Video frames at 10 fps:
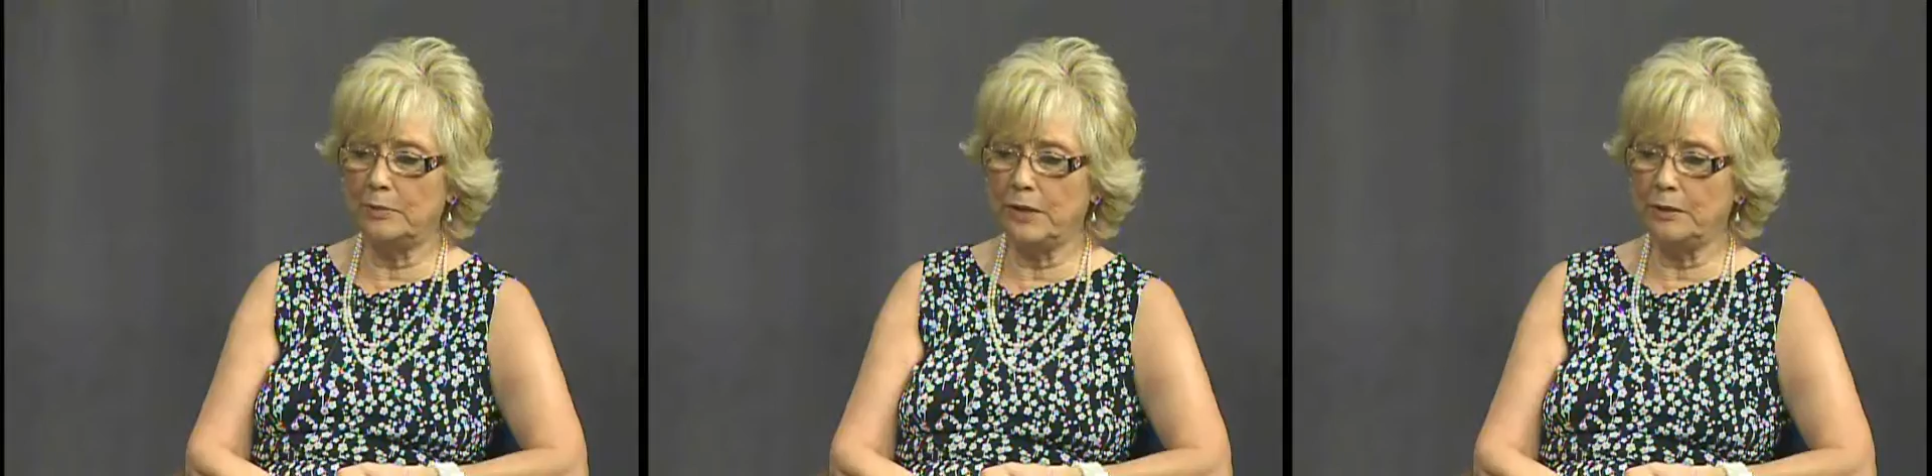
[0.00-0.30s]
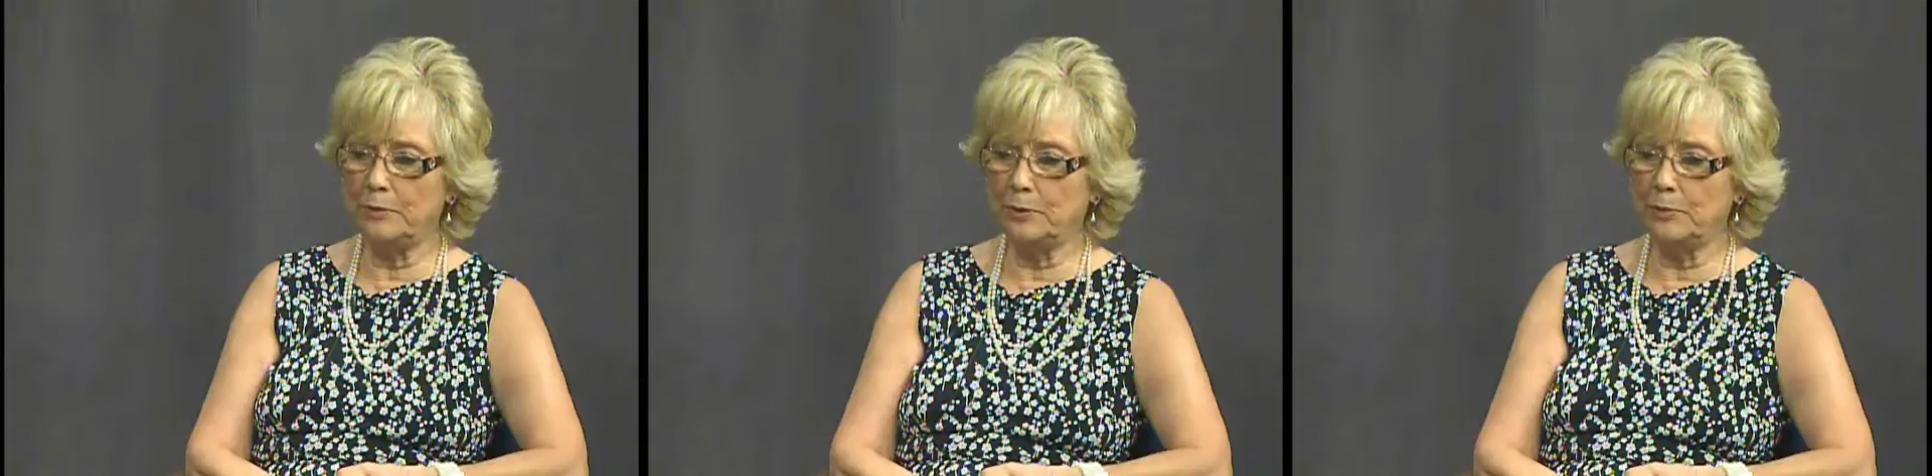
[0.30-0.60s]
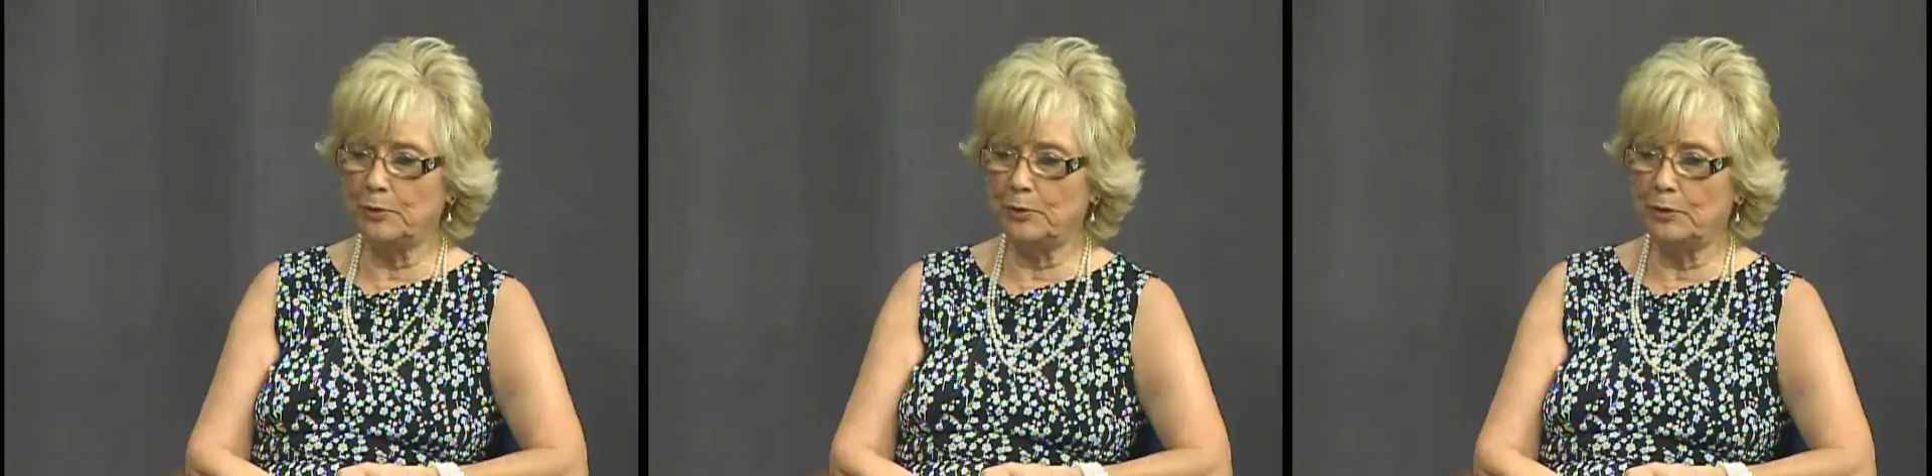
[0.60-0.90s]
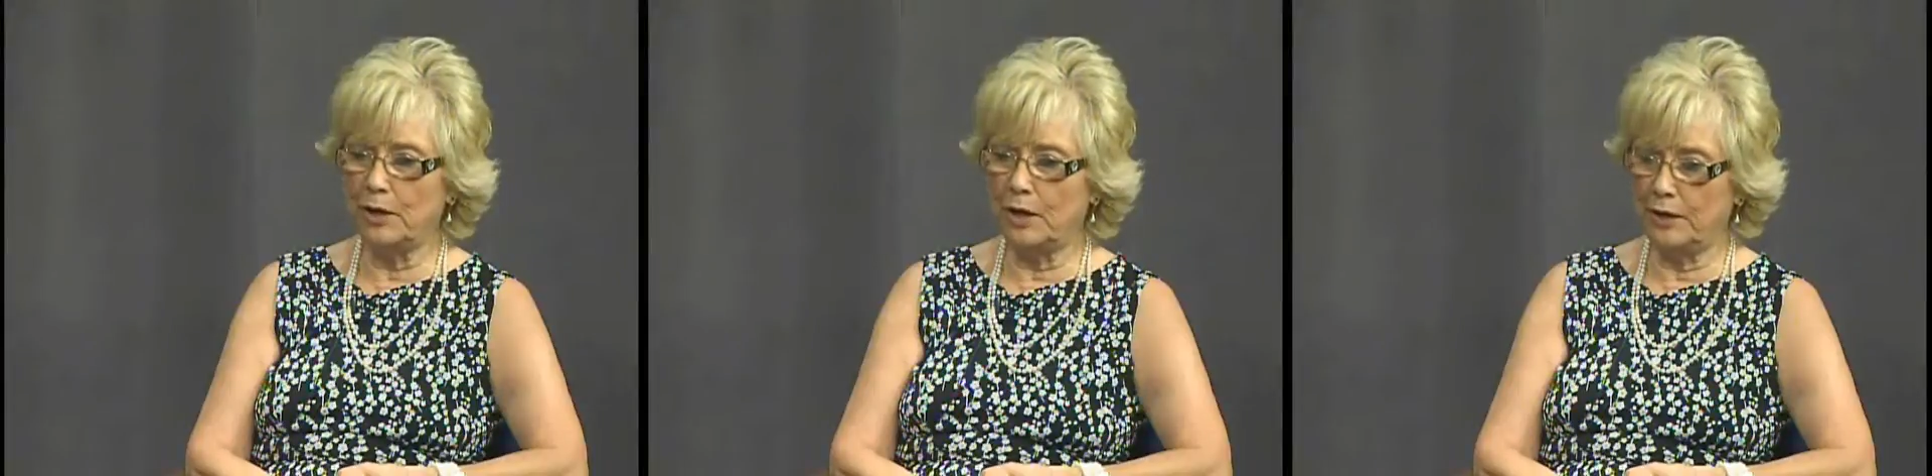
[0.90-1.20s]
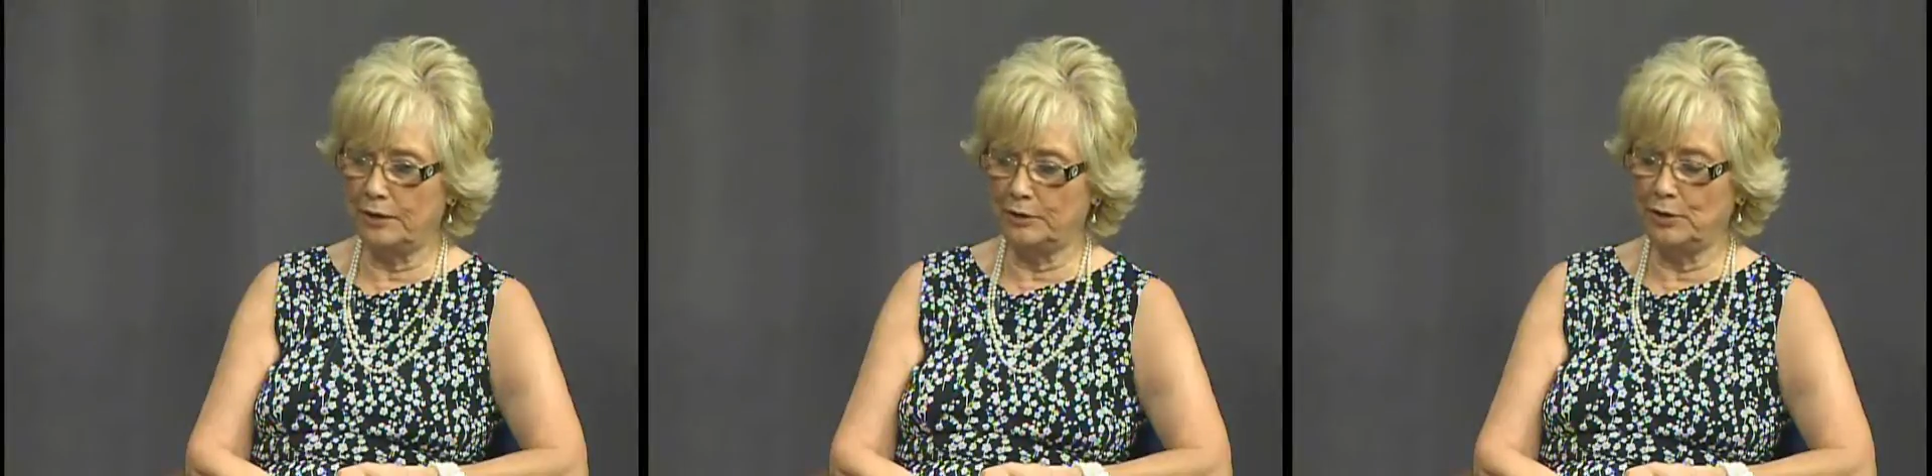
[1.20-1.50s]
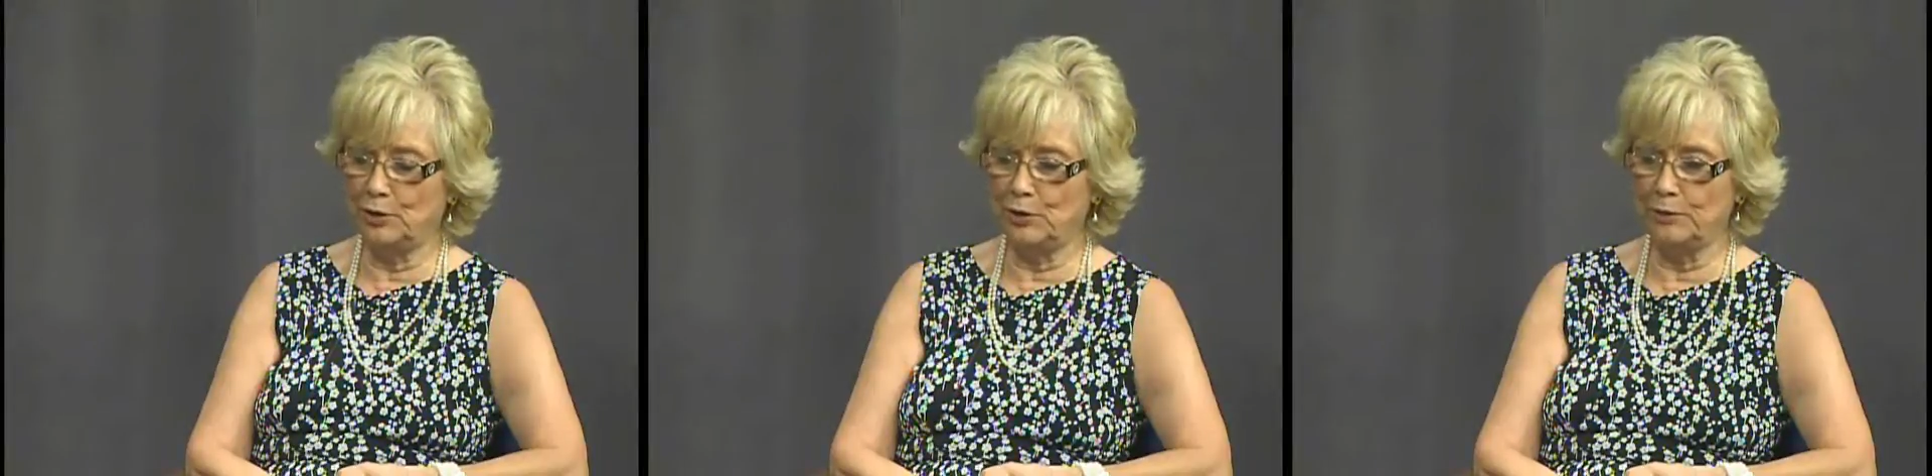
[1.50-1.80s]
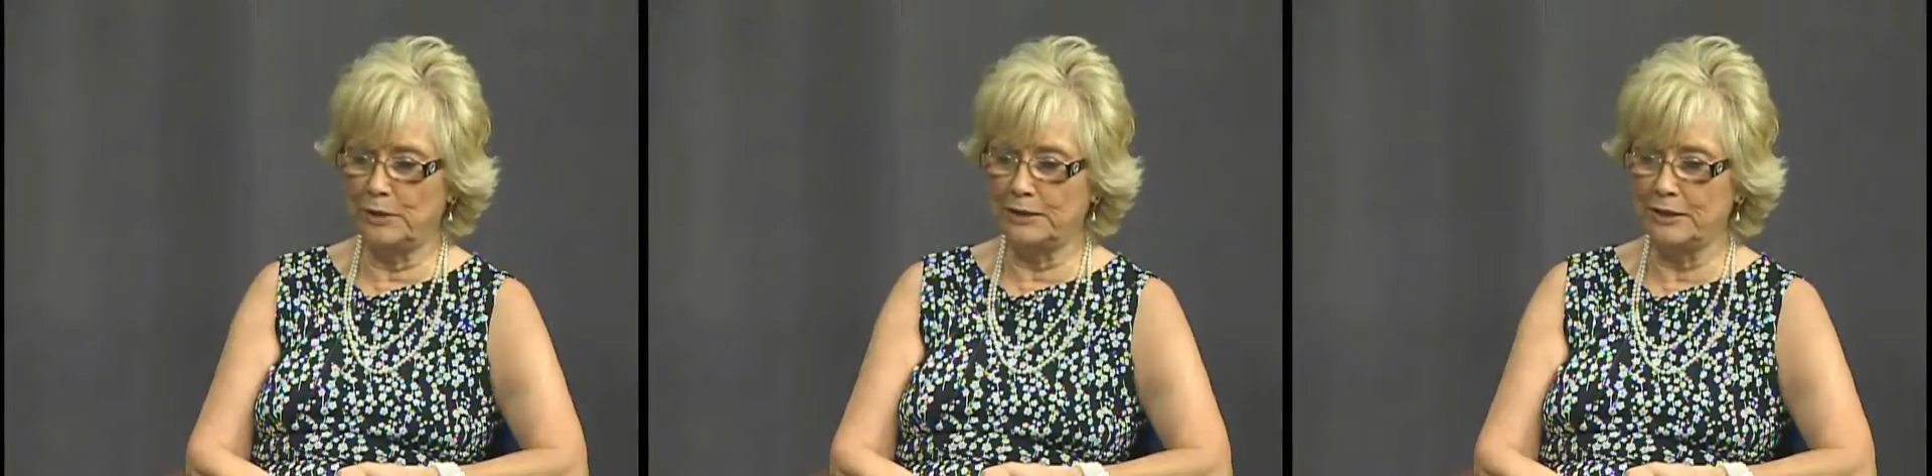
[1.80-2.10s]
many people,
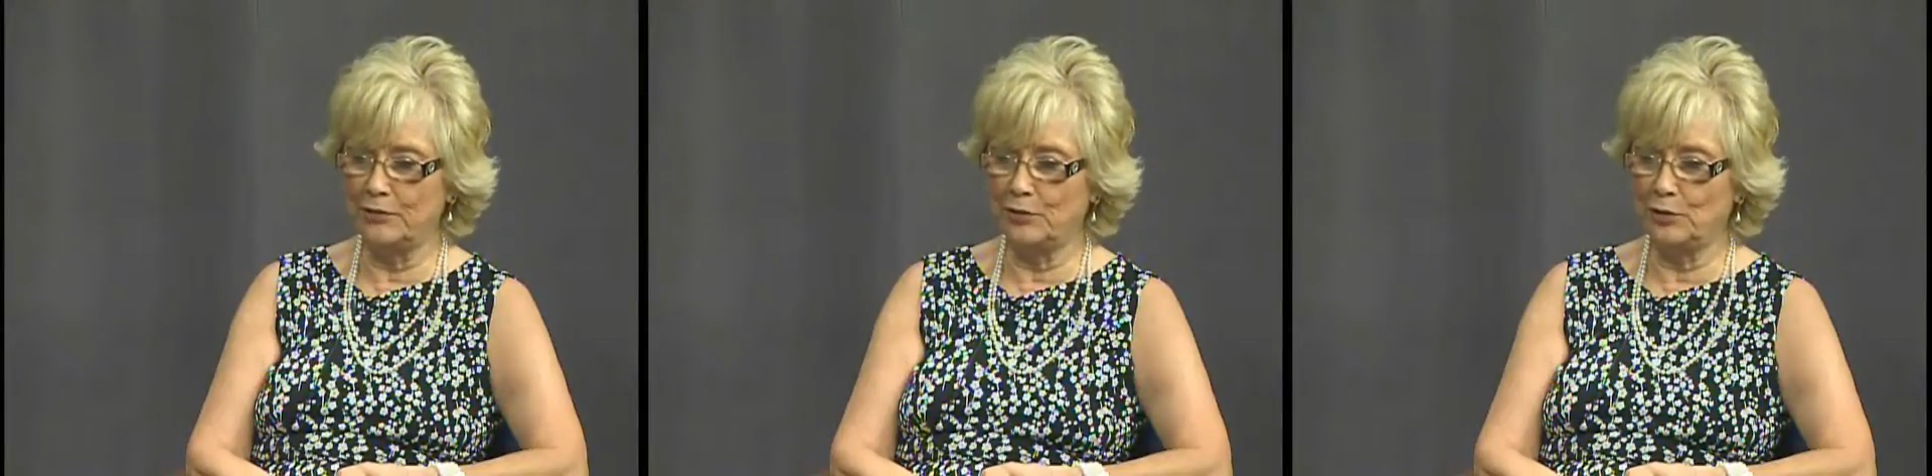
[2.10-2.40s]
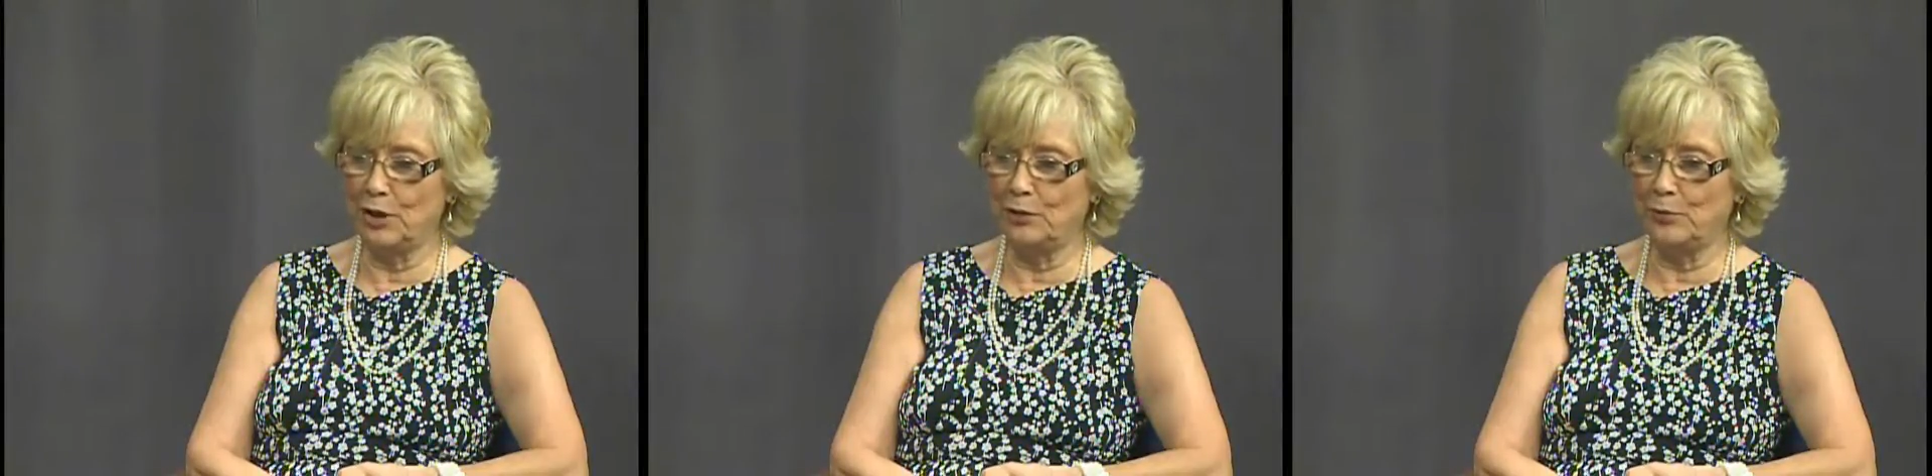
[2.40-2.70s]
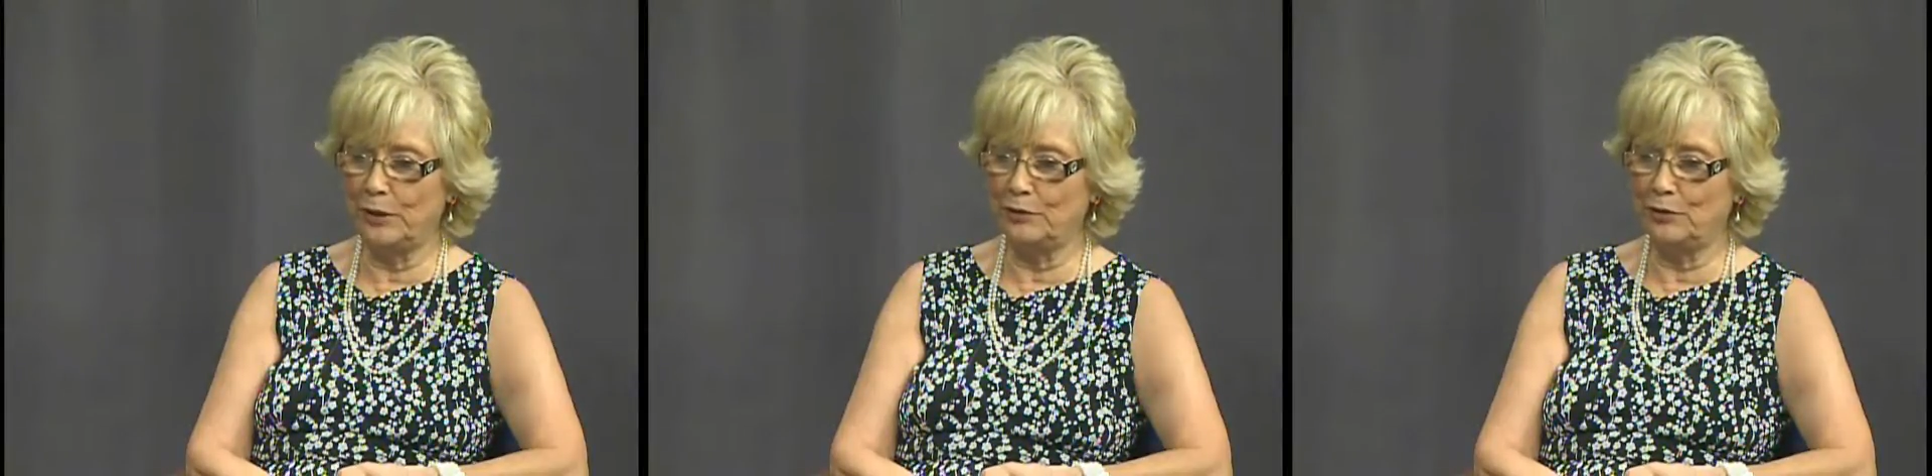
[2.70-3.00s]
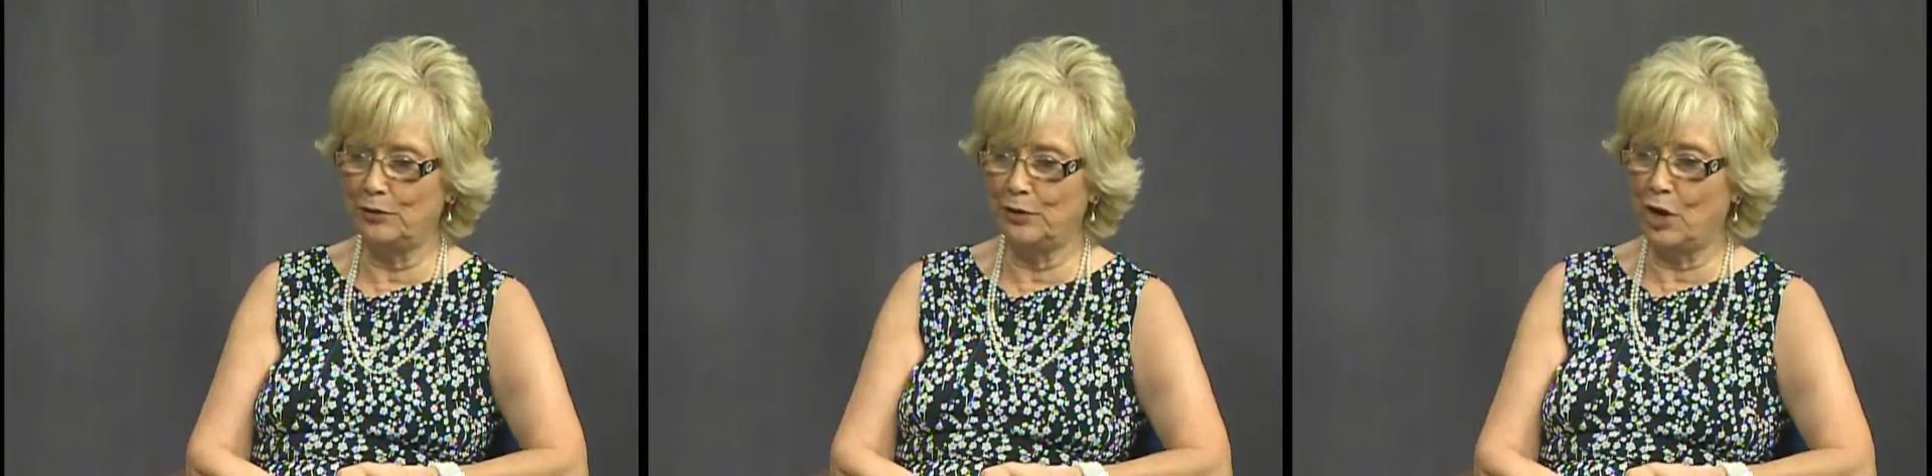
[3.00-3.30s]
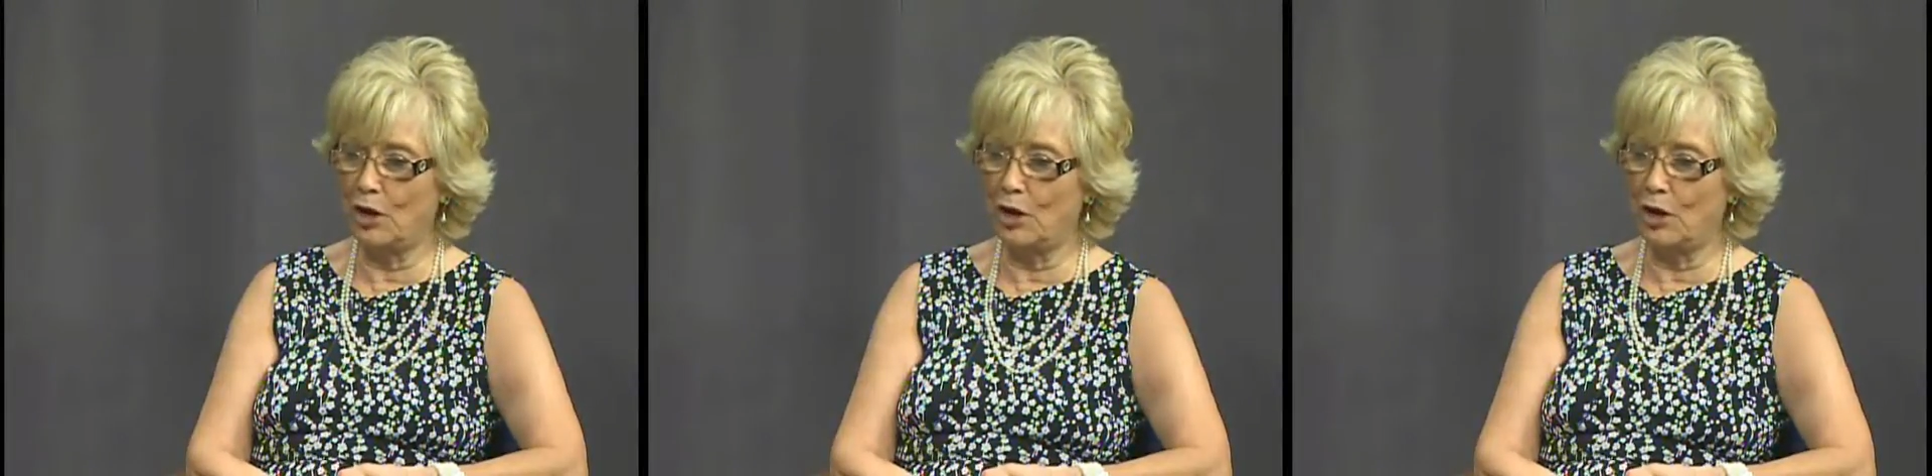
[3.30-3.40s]
including myself, are not aware that